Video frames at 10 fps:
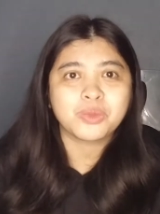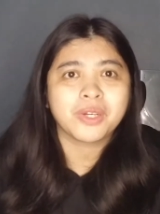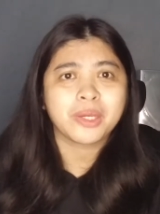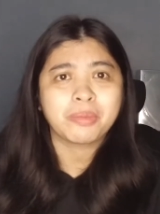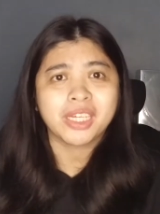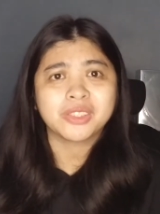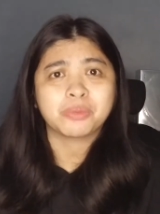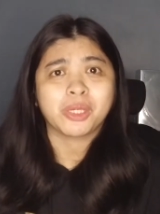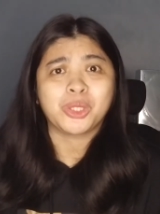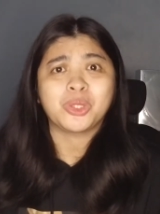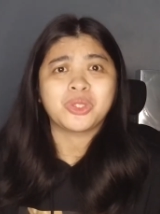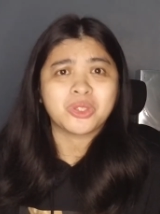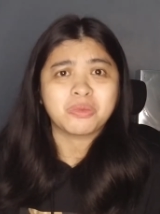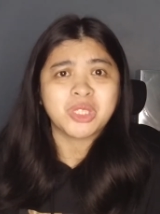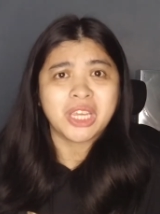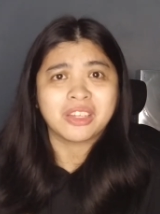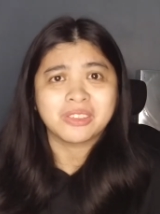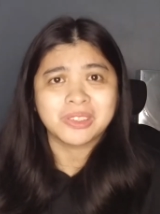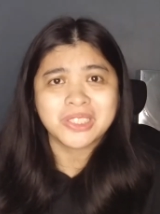welcome back to my YouTube channel.